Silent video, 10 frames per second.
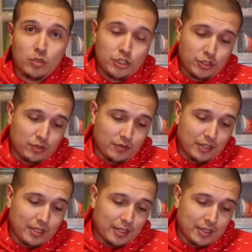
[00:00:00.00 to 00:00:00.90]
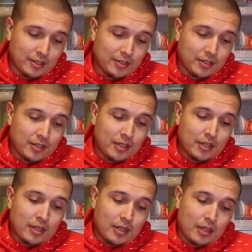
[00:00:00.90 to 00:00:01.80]
shoe of the year.
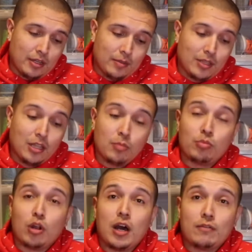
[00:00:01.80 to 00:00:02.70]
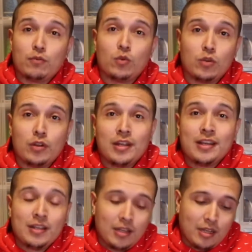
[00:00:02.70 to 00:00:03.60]
The LeBron 4
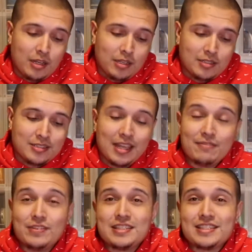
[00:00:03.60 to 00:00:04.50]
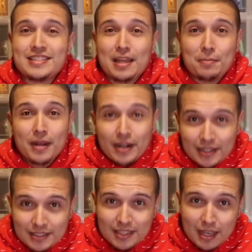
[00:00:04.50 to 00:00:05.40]
St. Vincent St.
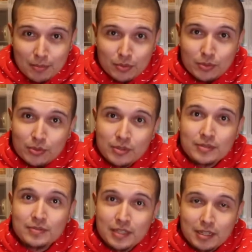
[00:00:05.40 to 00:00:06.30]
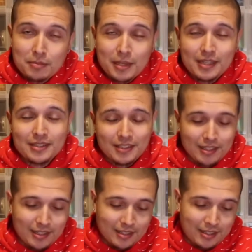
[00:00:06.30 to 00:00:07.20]
Mary sample didn't make the
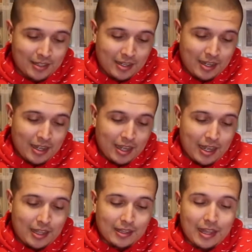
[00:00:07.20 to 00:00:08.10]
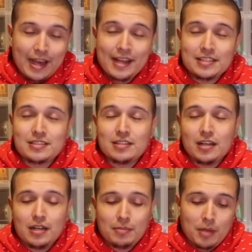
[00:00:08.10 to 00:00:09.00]
cut. And last,
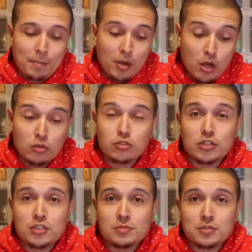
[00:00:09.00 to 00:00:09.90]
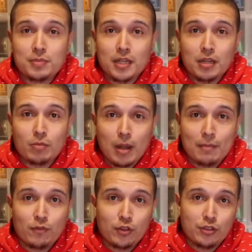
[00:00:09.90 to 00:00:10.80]
a post-Christmas pickup right
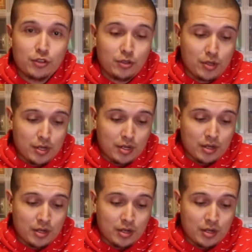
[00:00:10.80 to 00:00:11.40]
before the new year,